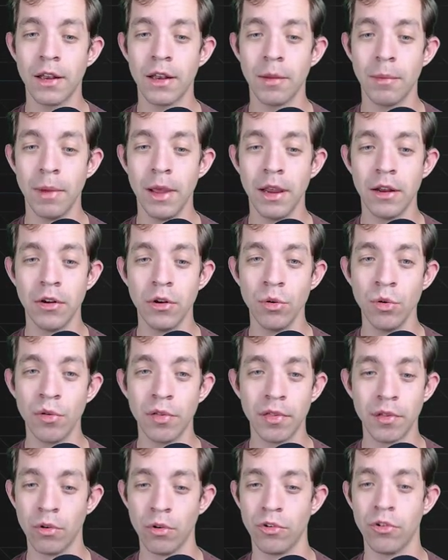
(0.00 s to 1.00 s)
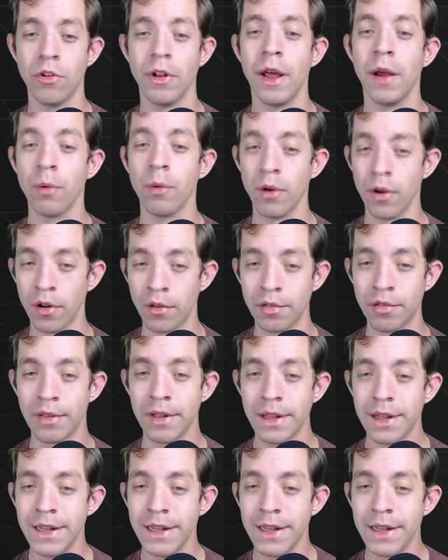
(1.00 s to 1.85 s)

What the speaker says: to make new social networks.